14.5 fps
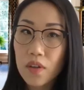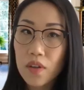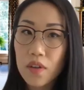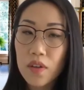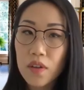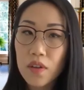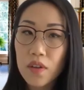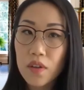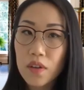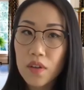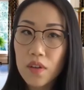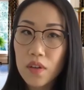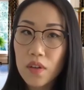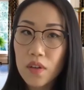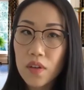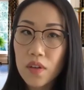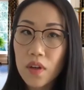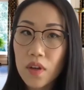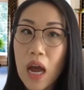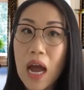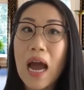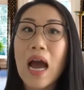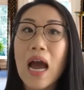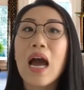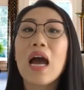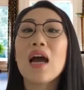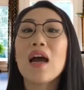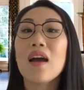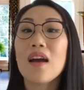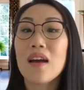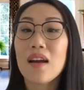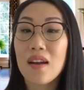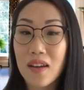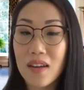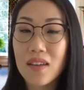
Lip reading: a new smile. And